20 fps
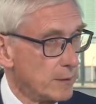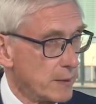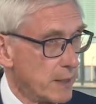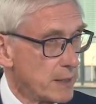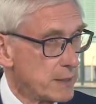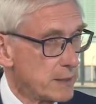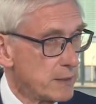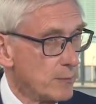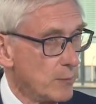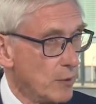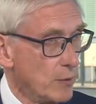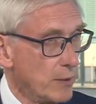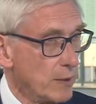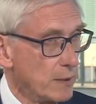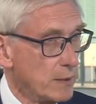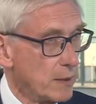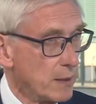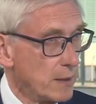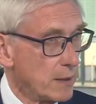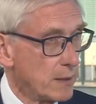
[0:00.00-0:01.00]

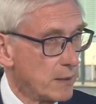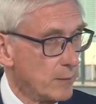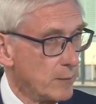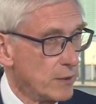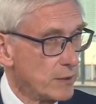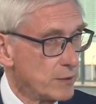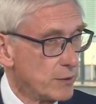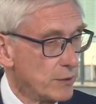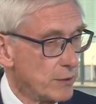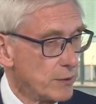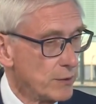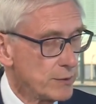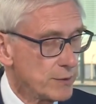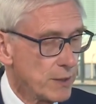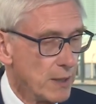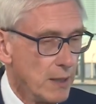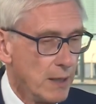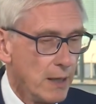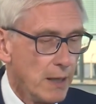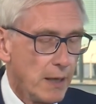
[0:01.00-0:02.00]
testimony to the
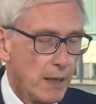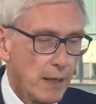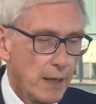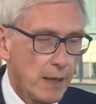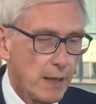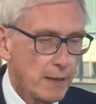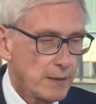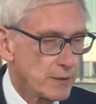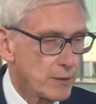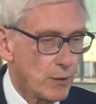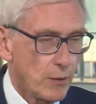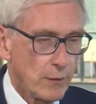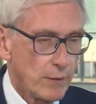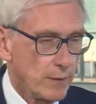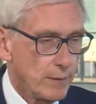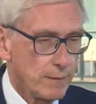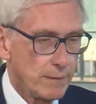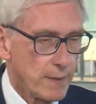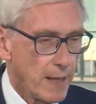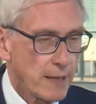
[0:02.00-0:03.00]
commissioners. And so
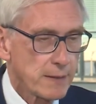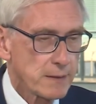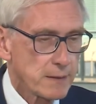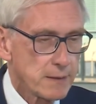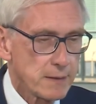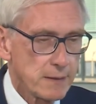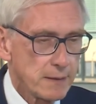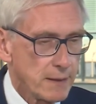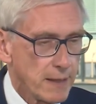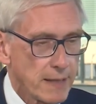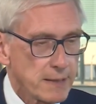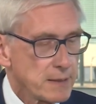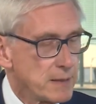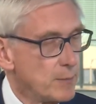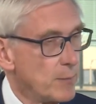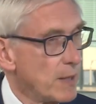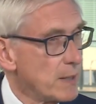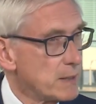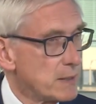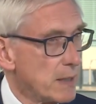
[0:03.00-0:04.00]
that's
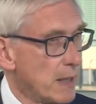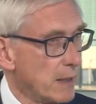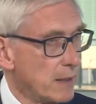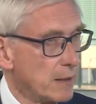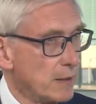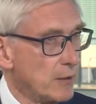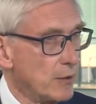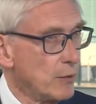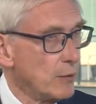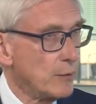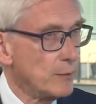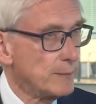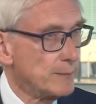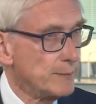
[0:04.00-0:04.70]
the best I can do.